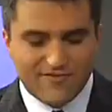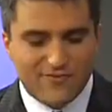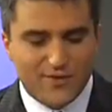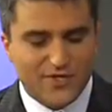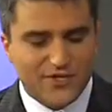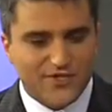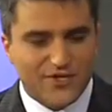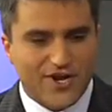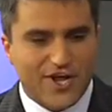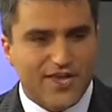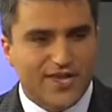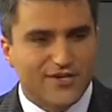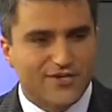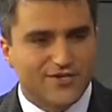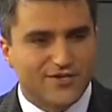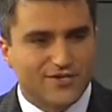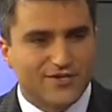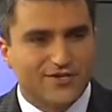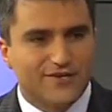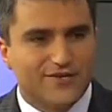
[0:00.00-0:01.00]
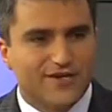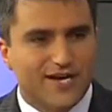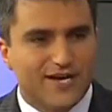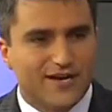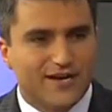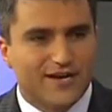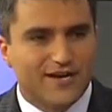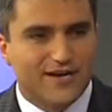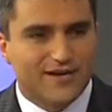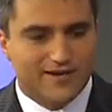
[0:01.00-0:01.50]
picture I can show you.
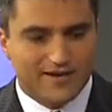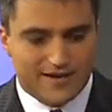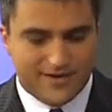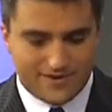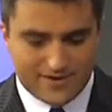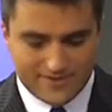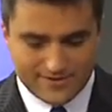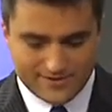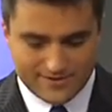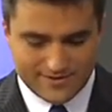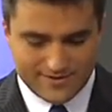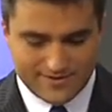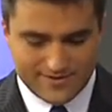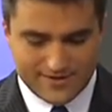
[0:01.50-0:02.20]
Yeah, let me see what you're doing.